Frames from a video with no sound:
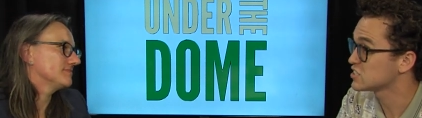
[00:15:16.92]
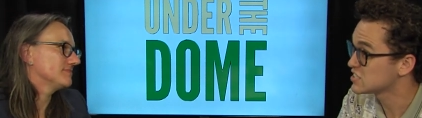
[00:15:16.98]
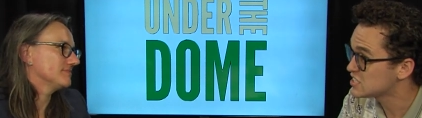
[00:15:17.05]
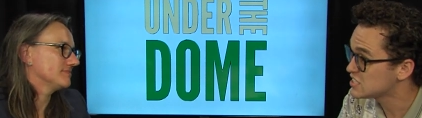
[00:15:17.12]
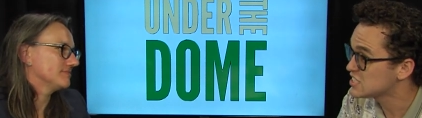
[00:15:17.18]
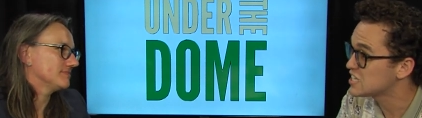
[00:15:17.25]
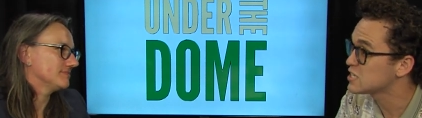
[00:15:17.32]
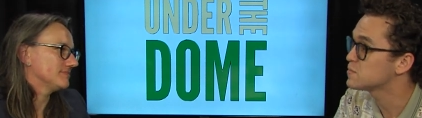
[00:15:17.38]
Speaker 1: It
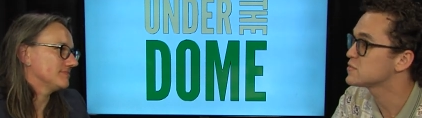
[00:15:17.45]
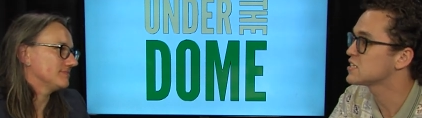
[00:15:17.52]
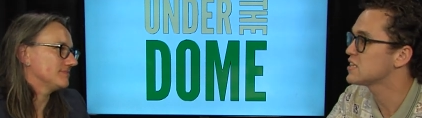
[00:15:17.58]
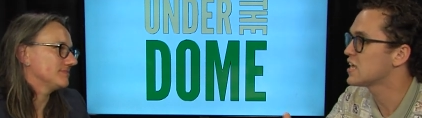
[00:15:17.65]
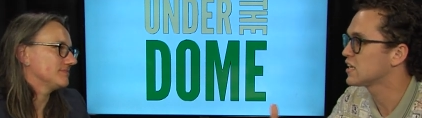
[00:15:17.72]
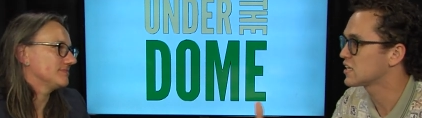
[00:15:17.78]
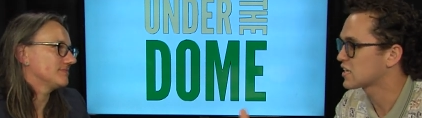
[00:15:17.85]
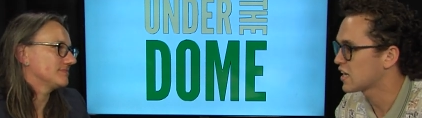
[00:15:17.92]
seemed, and
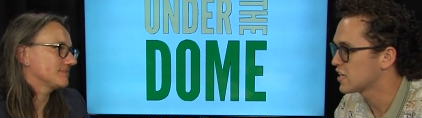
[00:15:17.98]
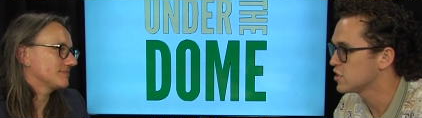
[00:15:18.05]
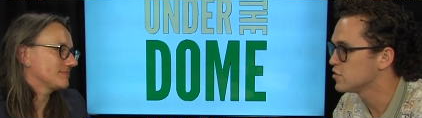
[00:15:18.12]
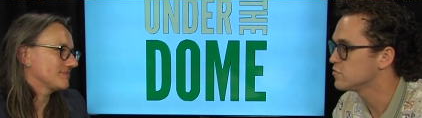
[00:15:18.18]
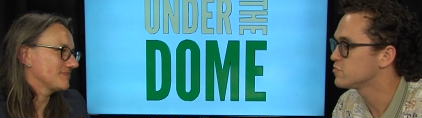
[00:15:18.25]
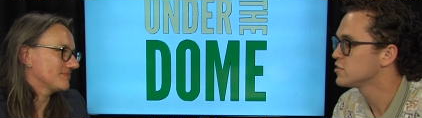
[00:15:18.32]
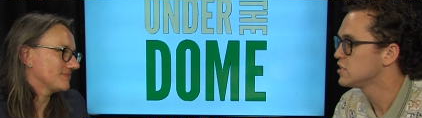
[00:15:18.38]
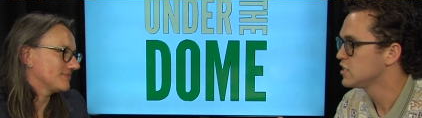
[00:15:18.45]
then it kind
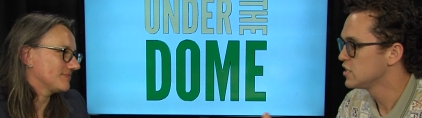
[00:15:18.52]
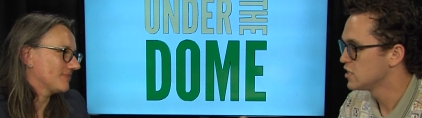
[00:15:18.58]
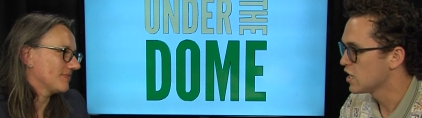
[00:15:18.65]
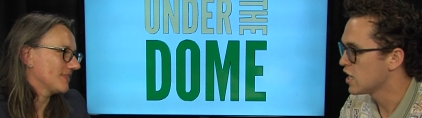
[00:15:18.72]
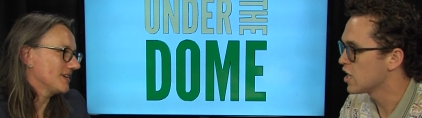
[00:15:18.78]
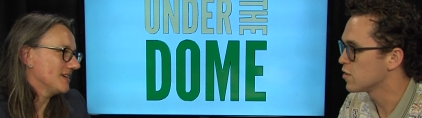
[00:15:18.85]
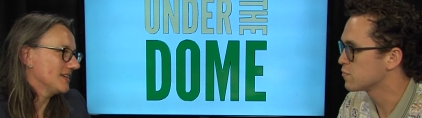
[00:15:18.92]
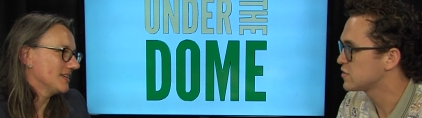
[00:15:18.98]
of
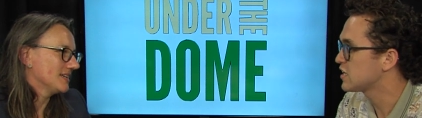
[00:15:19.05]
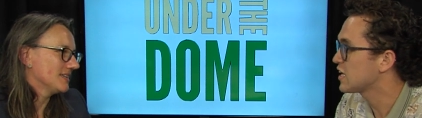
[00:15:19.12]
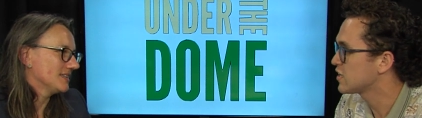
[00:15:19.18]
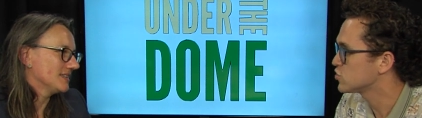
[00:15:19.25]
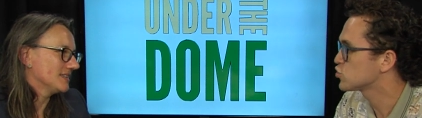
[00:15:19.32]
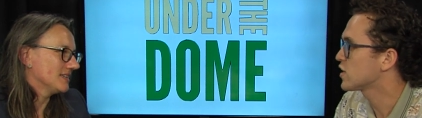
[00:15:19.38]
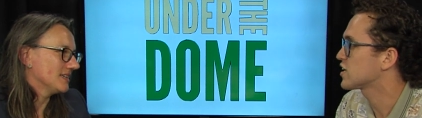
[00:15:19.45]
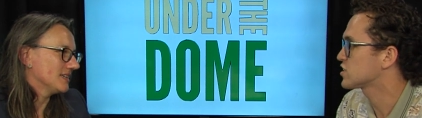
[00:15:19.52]
um,
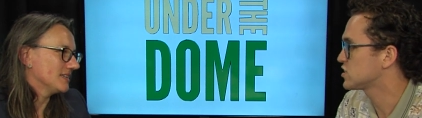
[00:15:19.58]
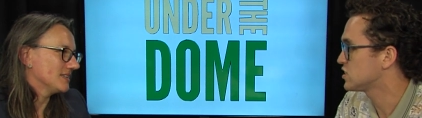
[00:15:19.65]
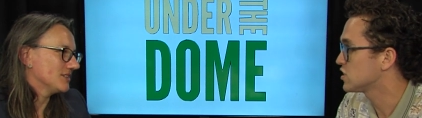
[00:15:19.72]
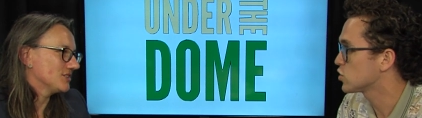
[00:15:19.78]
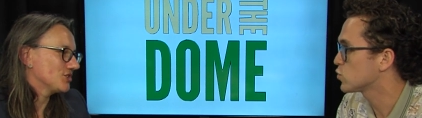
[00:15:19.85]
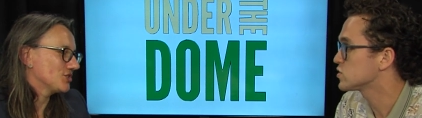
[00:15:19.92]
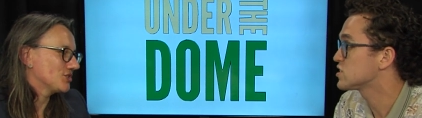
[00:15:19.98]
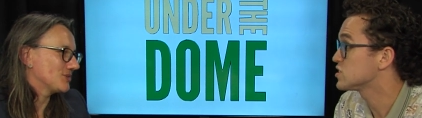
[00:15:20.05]
gained traction and
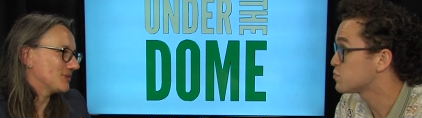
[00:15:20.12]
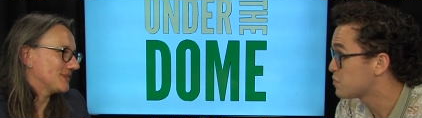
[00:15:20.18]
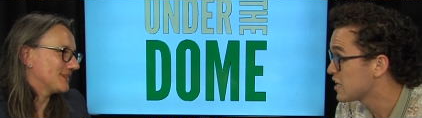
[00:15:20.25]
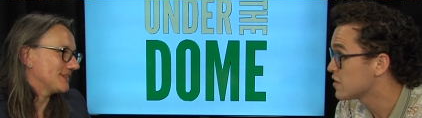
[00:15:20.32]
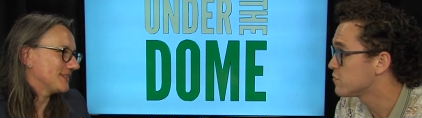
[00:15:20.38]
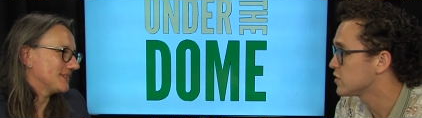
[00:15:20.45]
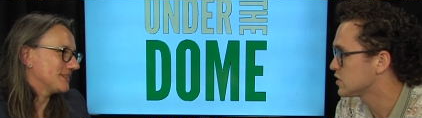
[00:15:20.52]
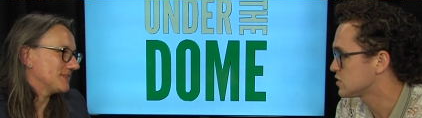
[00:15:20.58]
there was sure. this
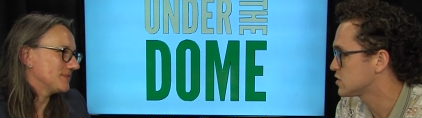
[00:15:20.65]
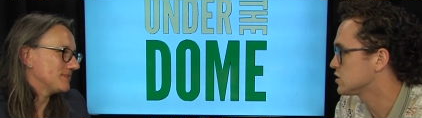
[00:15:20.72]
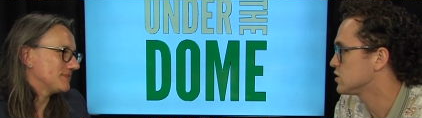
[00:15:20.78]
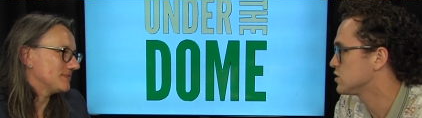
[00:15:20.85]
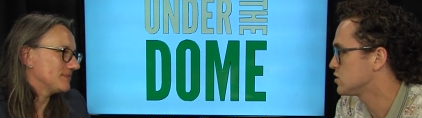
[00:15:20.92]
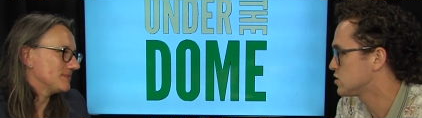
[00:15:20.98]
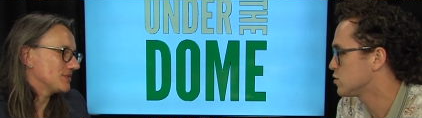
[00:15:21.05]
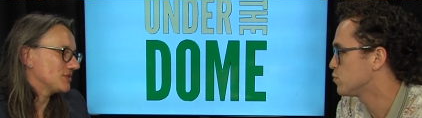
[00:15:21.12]
pivot
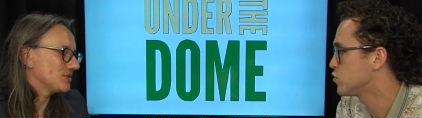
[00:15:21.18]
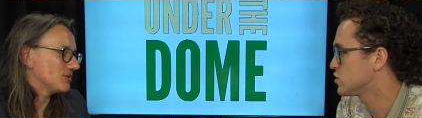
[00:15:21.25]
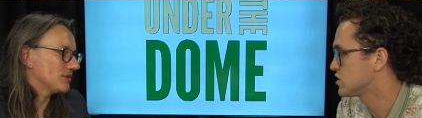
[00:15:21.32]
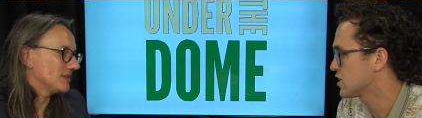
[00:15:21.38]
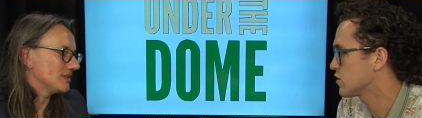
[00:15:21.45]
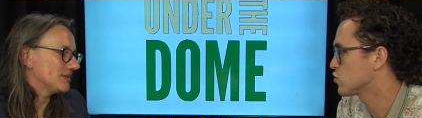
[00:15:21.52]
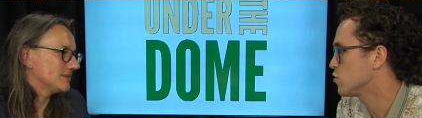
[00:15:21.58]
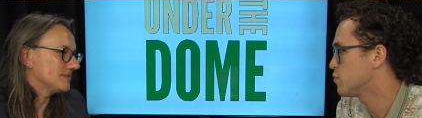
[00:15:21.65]
to, to sure. put
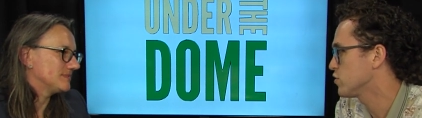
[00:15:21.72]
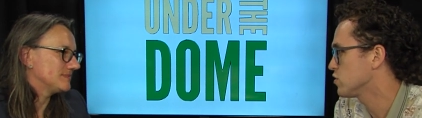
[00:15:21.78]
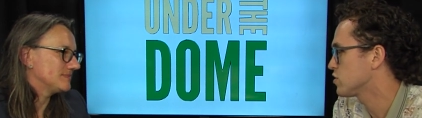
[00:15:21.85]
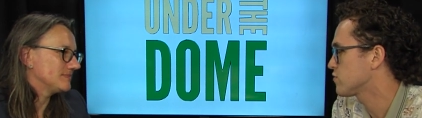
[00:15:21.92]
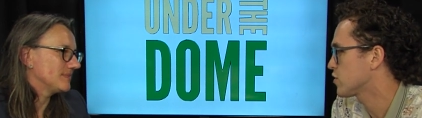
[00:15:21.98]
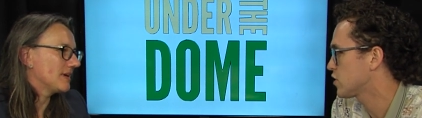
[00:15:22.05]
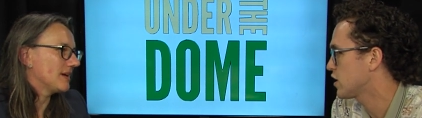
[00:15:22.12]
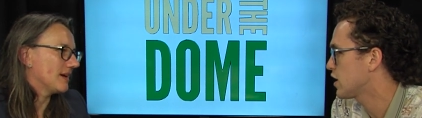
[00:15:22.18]
together a bill at the
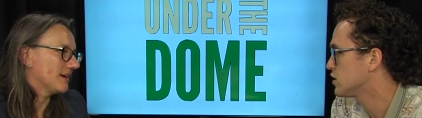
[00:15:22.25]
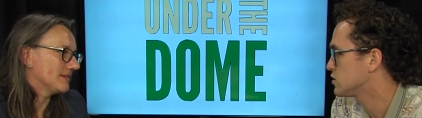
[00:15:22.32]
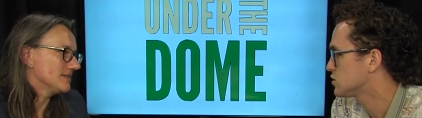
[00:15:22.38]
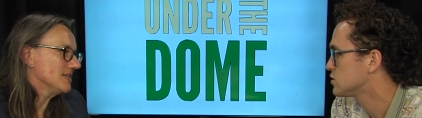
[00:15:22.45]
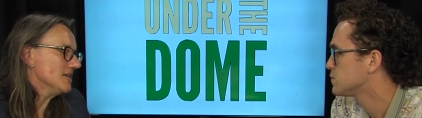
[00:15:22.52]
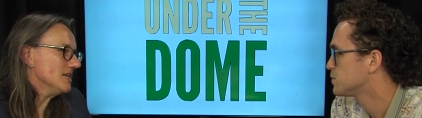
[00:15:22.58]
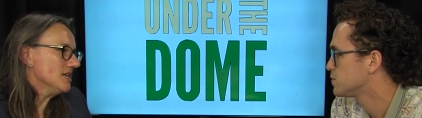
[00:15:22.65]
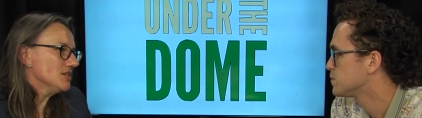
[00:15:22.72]
very
Speaker 2: yeah. end.
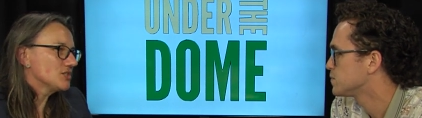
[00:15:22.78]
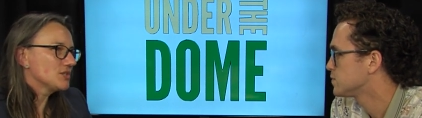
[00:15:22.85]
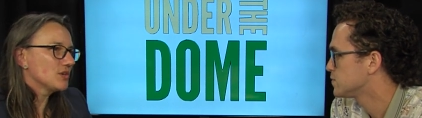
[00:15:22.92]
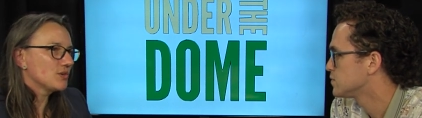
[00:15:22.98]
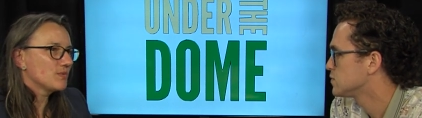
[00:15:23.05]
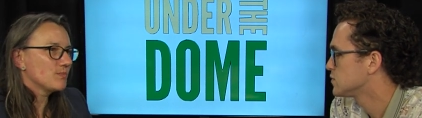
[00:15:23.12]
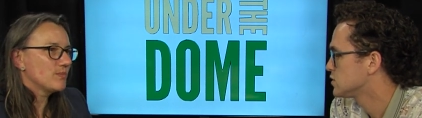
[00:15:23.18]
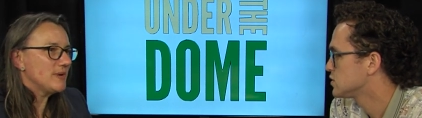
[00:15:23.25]

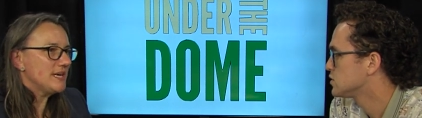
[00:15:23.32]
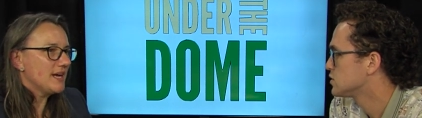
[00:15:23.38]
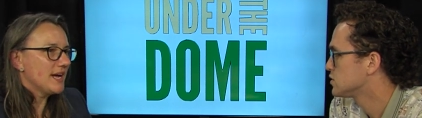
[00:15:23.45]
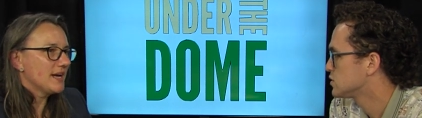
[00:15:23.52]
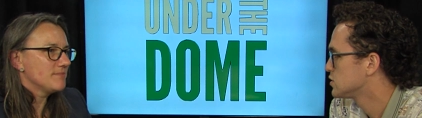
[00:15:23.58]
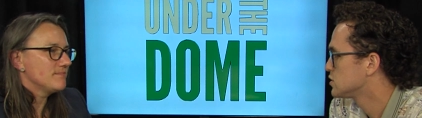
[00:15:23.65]
So we had